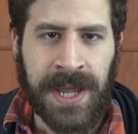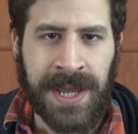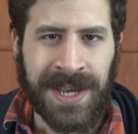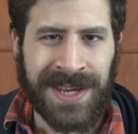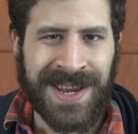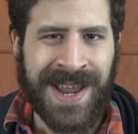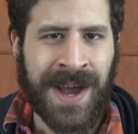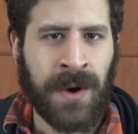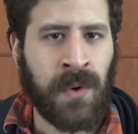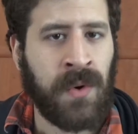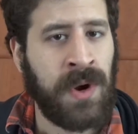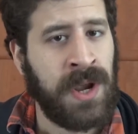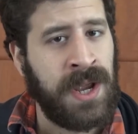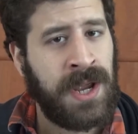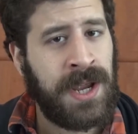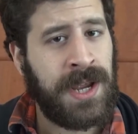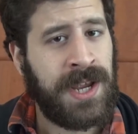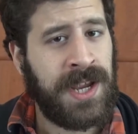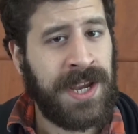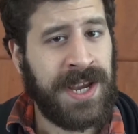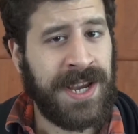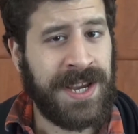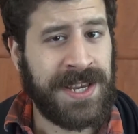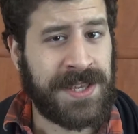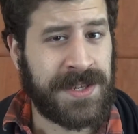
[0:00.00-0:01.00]
Now,
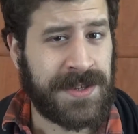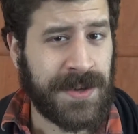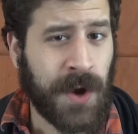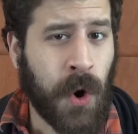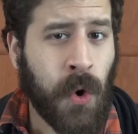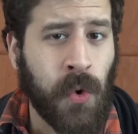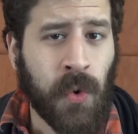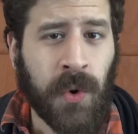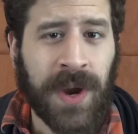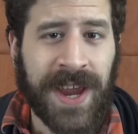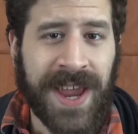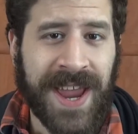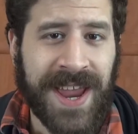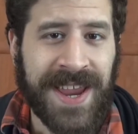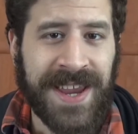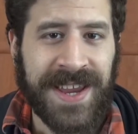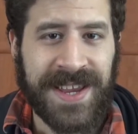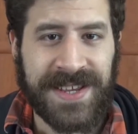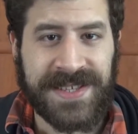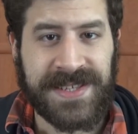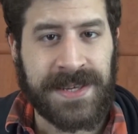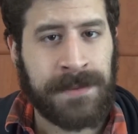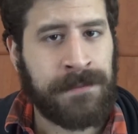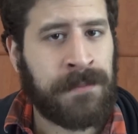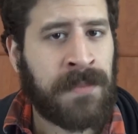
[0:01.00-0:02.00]
it's okay
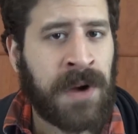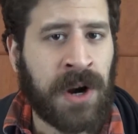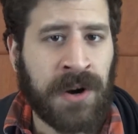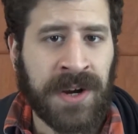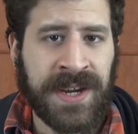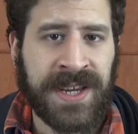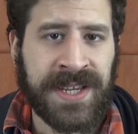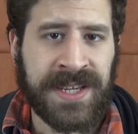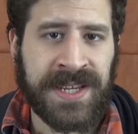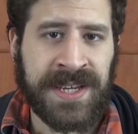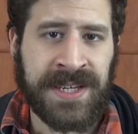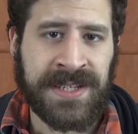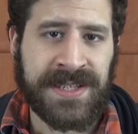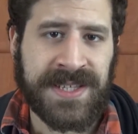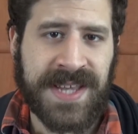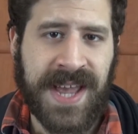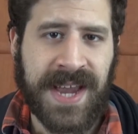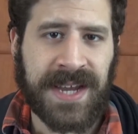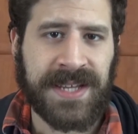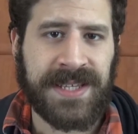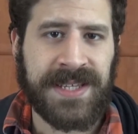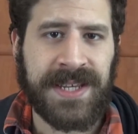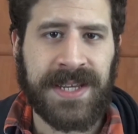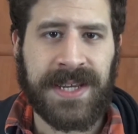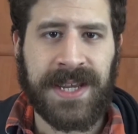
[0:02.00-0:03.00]
it's a marketing
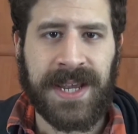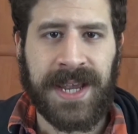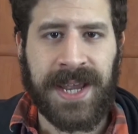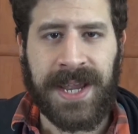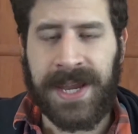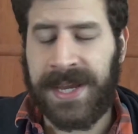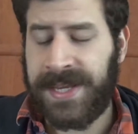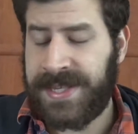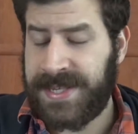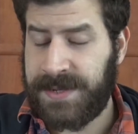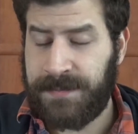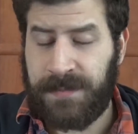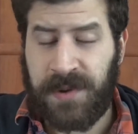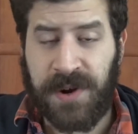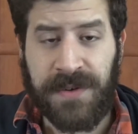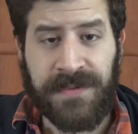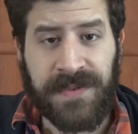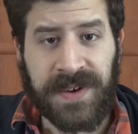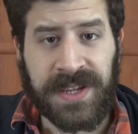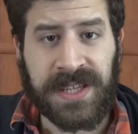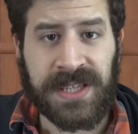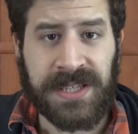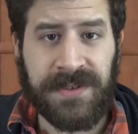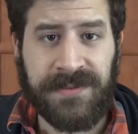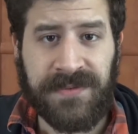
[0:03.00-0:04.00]
tactic it's
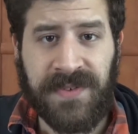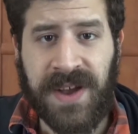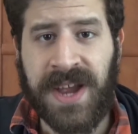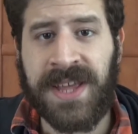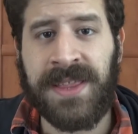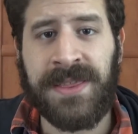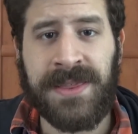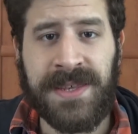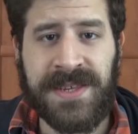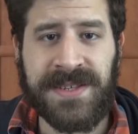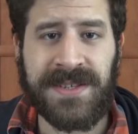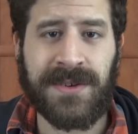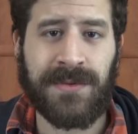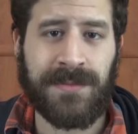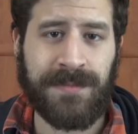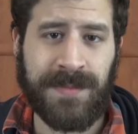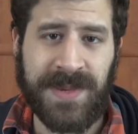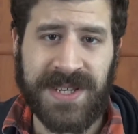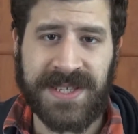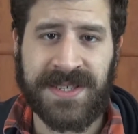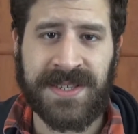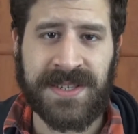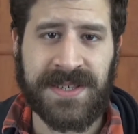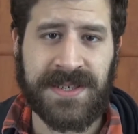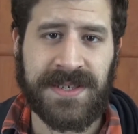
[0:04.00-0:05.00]
perfectly fine these are
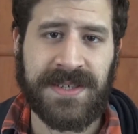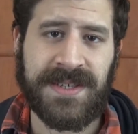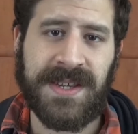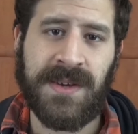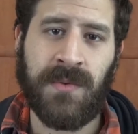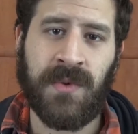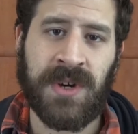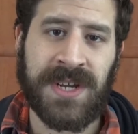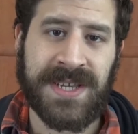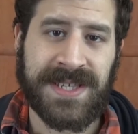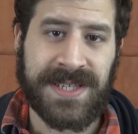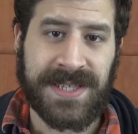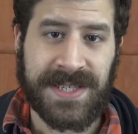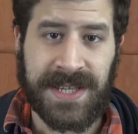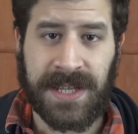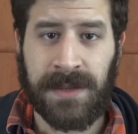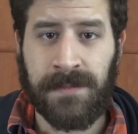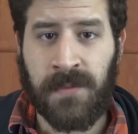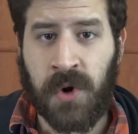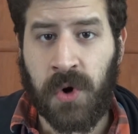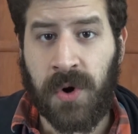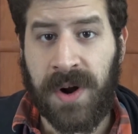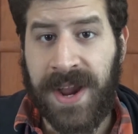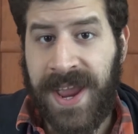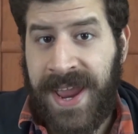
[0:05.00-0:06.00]
businesses they want to sell
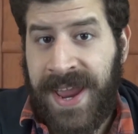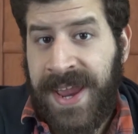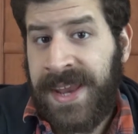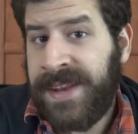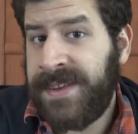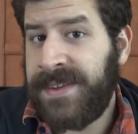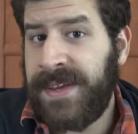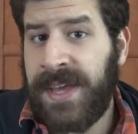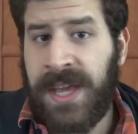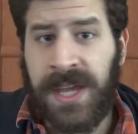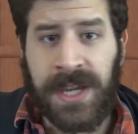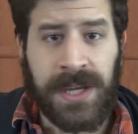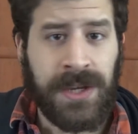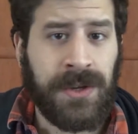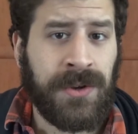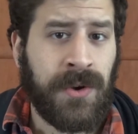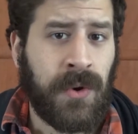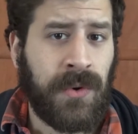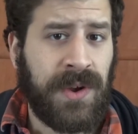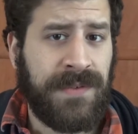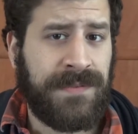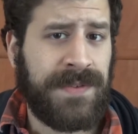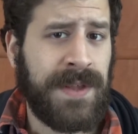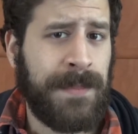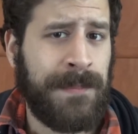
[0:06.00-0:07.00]
more and you
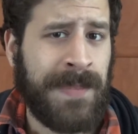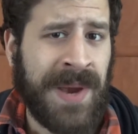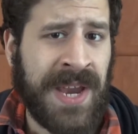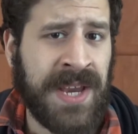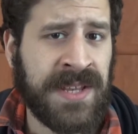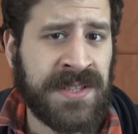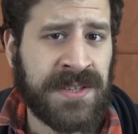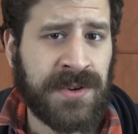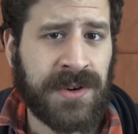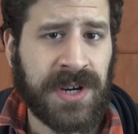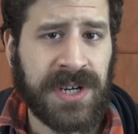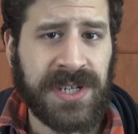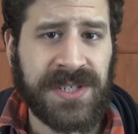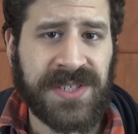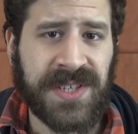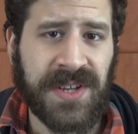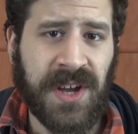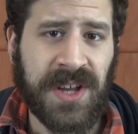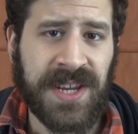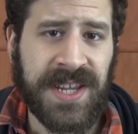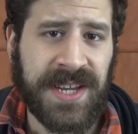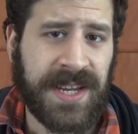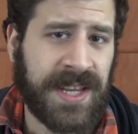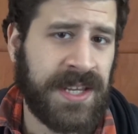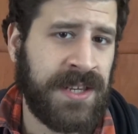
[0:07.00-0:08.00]
know if the paints are
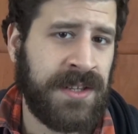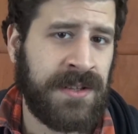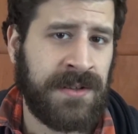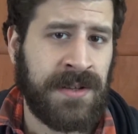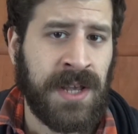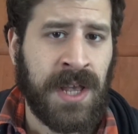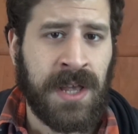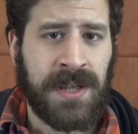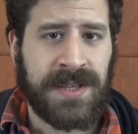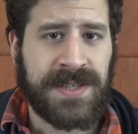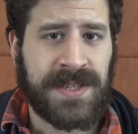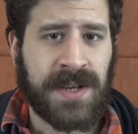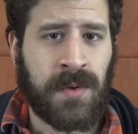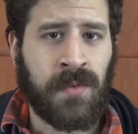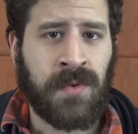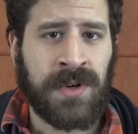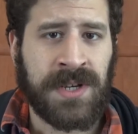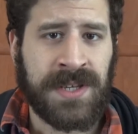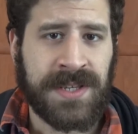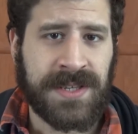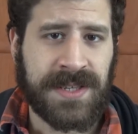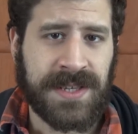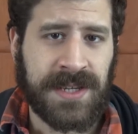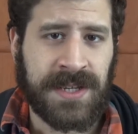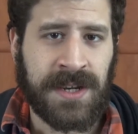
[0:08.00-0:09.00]
exotic and someone
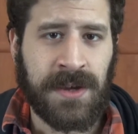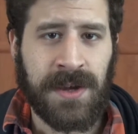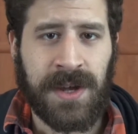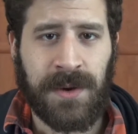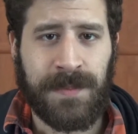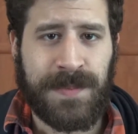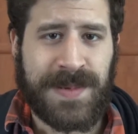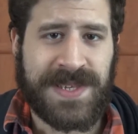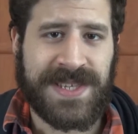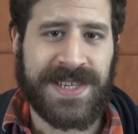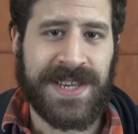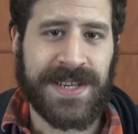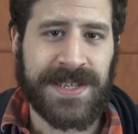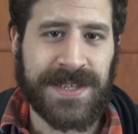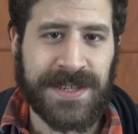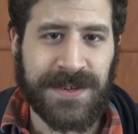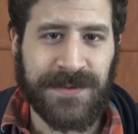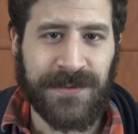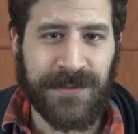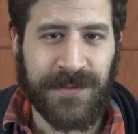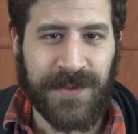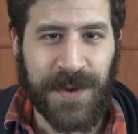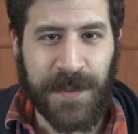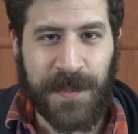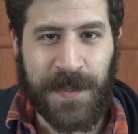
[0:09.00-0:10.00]
is an
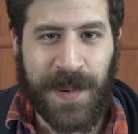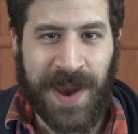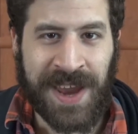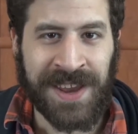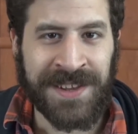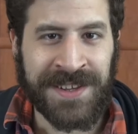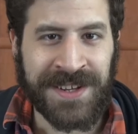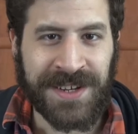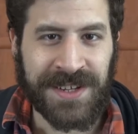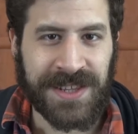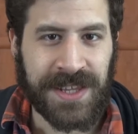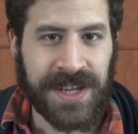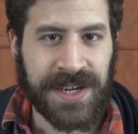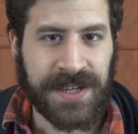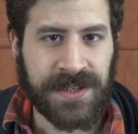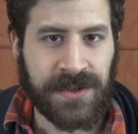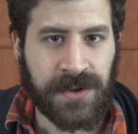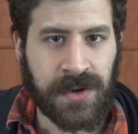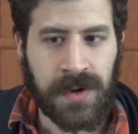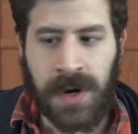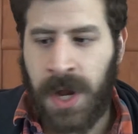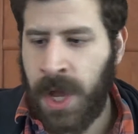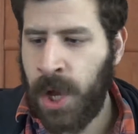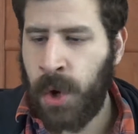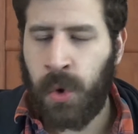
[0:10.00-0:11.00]
obsessive paint
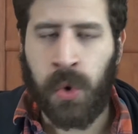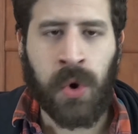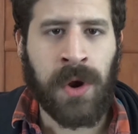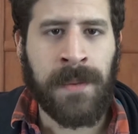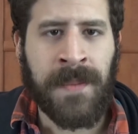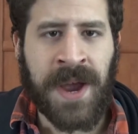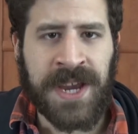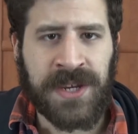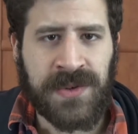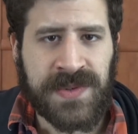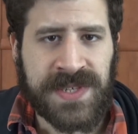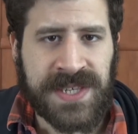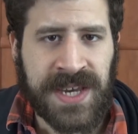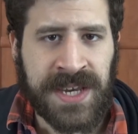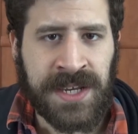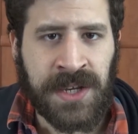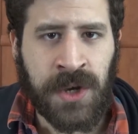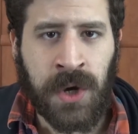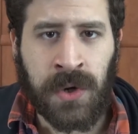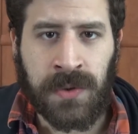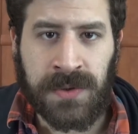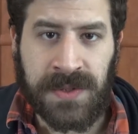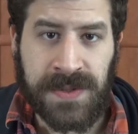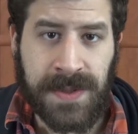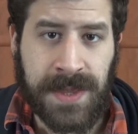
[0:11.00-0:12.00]
collector who am i to say
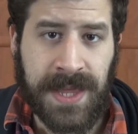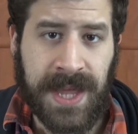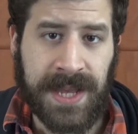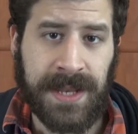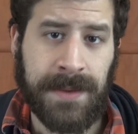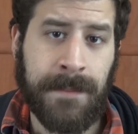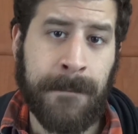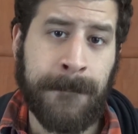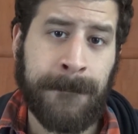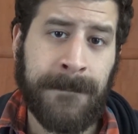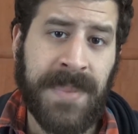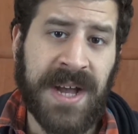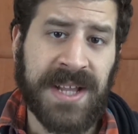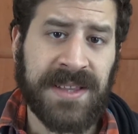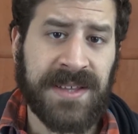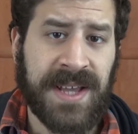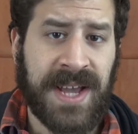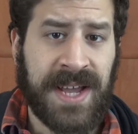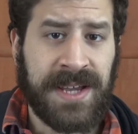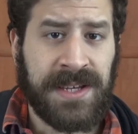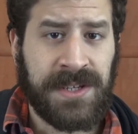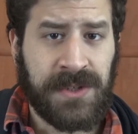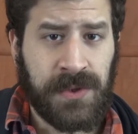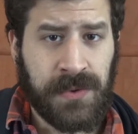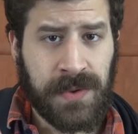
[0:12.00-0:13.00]
no to that but
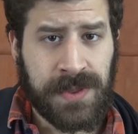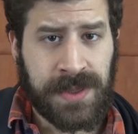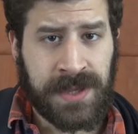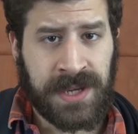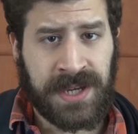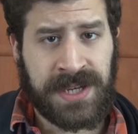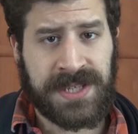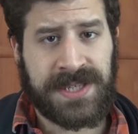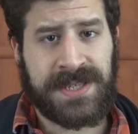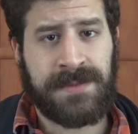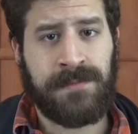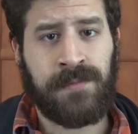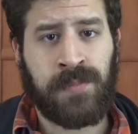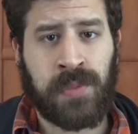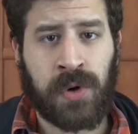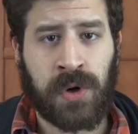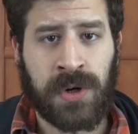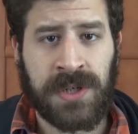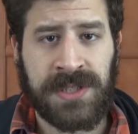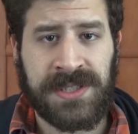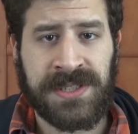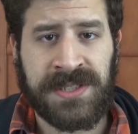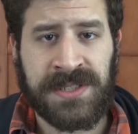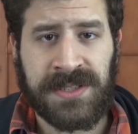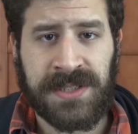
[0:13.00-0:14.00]
i do think it's
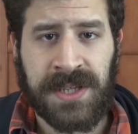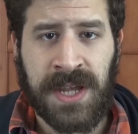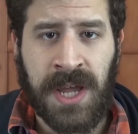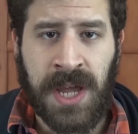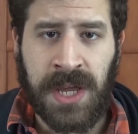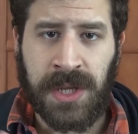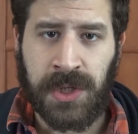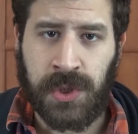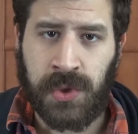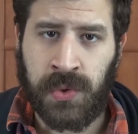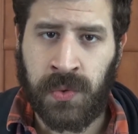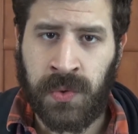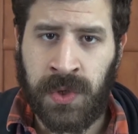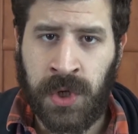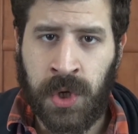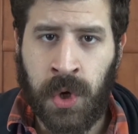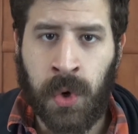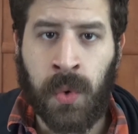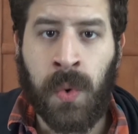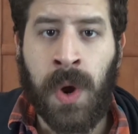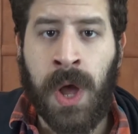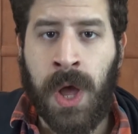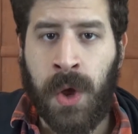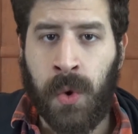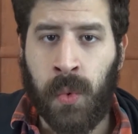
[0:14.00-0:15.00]
important to know
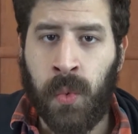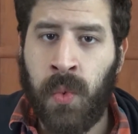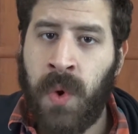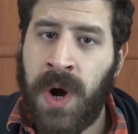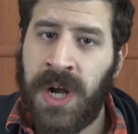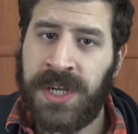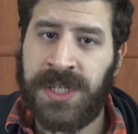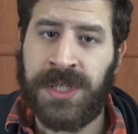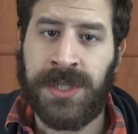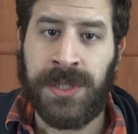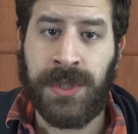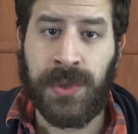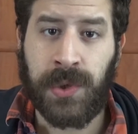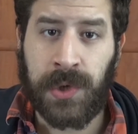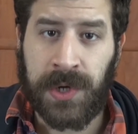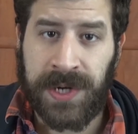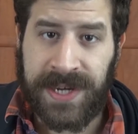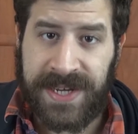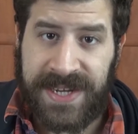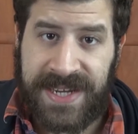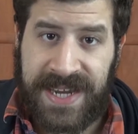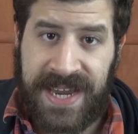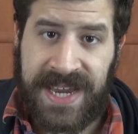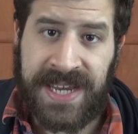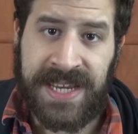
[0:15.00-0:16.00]
what you're
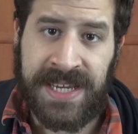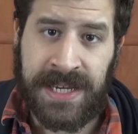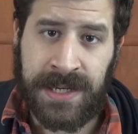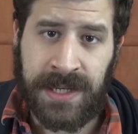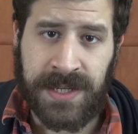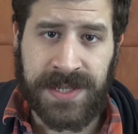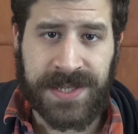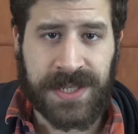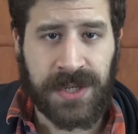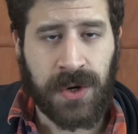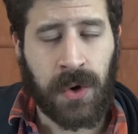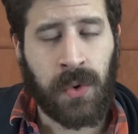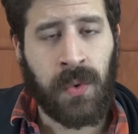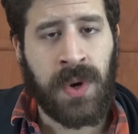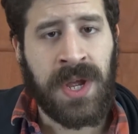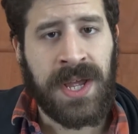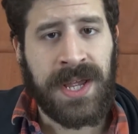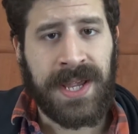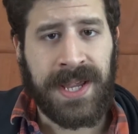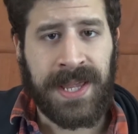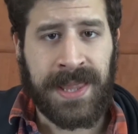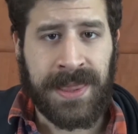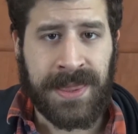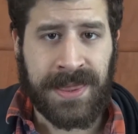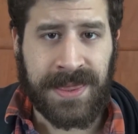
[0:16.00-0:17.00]
getting so
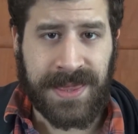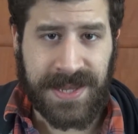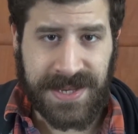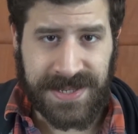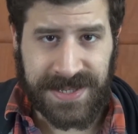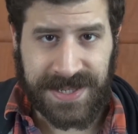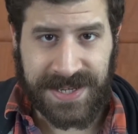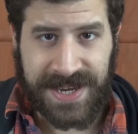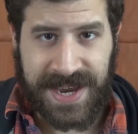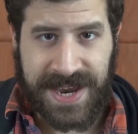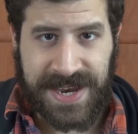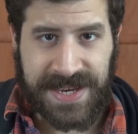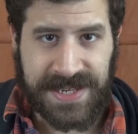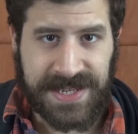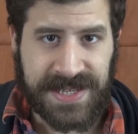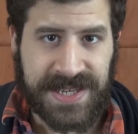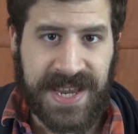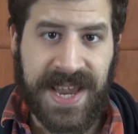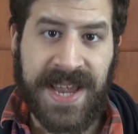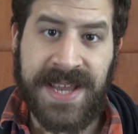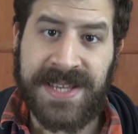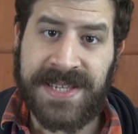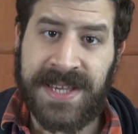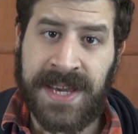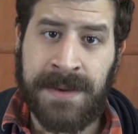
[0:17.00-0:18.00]
in this case
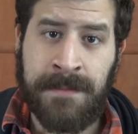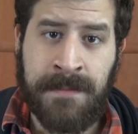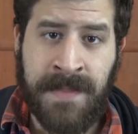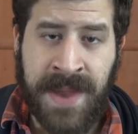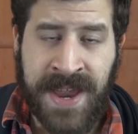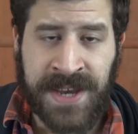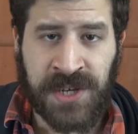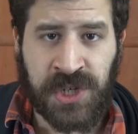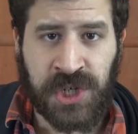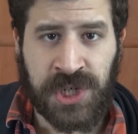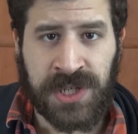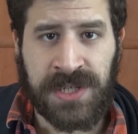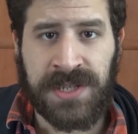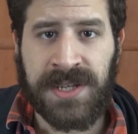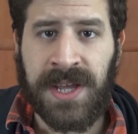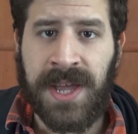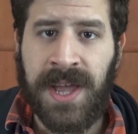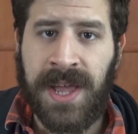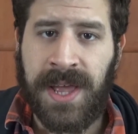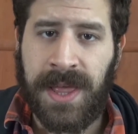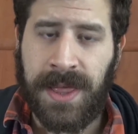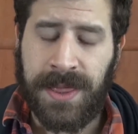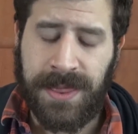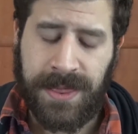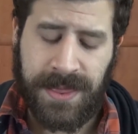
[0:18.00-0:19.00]
as i mentioned
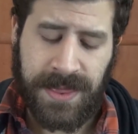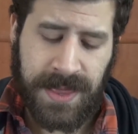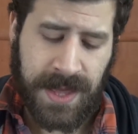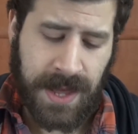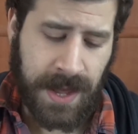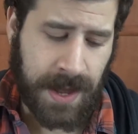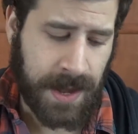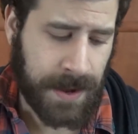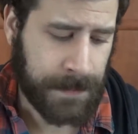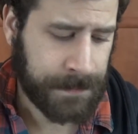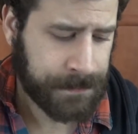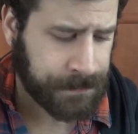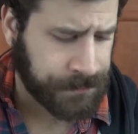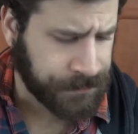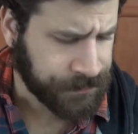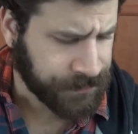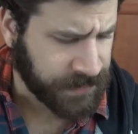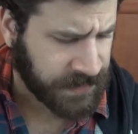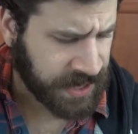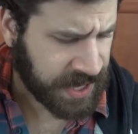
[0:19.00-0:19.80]
the um,